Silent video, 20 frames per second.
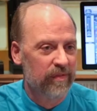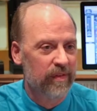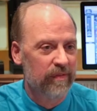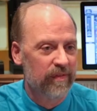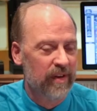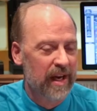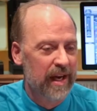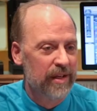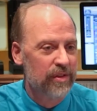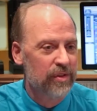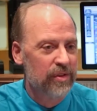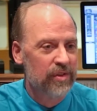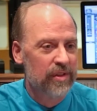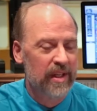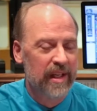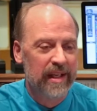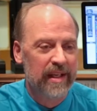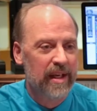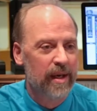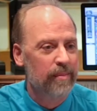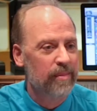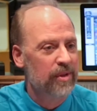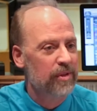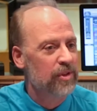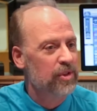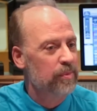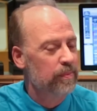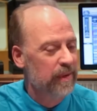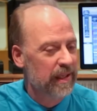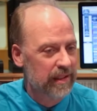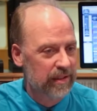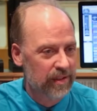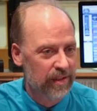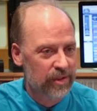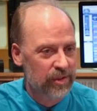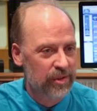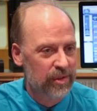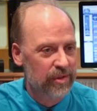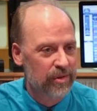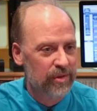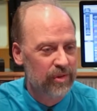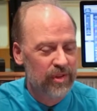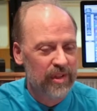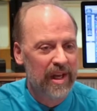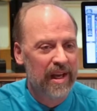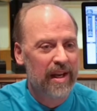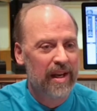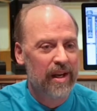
advisors, and they come and speak to the students.